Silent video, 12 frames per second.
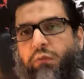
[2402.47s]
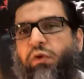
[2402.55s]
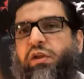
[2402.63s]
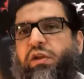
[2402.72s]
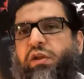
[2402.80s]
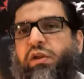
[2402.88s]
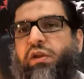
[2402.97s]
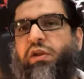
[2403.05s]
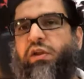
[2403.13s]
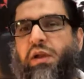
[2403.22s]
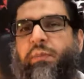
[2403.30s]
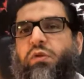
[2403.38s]
Whatever
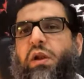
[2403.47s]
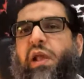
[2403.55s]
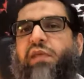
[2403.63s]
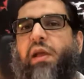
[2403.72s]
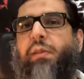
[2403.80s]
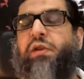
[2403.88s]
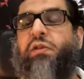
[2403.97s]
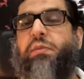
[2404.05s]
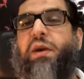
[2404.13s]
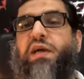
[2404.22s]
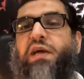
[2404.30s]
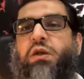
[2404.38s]
happened, alhamdulillah, has happened
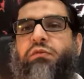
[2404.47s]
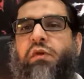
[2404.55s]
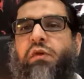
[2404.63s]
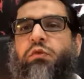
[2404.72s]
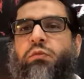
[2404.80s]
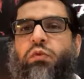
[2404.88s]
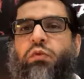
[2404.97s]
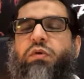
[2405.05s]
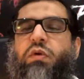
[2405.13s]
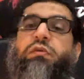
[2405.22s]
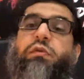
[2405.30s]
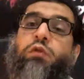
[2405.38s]
in the past. Now we have to move
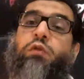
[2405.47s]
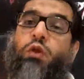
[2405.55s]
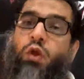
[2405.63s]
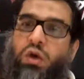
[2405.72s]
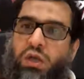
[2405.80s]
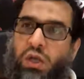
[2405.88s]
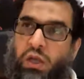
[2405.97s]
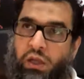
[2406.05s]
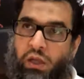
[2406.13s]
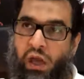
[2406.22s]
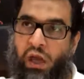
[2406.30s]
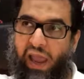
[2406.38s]
forward. We have to look
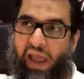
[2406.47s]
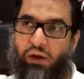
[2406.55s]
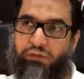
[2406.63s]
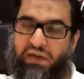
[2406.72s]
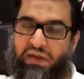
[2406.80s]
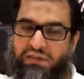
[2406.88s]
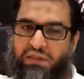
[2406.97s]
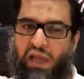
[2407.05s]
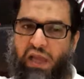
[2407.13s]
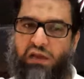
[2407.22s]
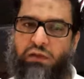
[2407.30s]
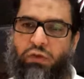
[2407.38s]
ahead of us
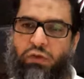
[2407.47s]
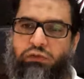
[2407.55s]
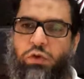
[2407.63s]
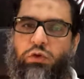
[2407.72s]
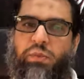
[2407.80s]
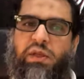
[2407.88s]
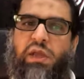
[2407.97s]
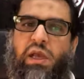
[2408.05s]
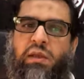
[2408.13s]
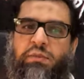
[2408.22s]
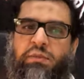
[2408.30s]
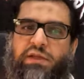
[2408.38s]
exactly what is going to be
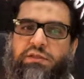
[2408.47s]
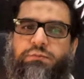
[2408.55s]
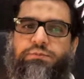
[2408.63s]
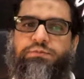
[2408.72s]
taking place.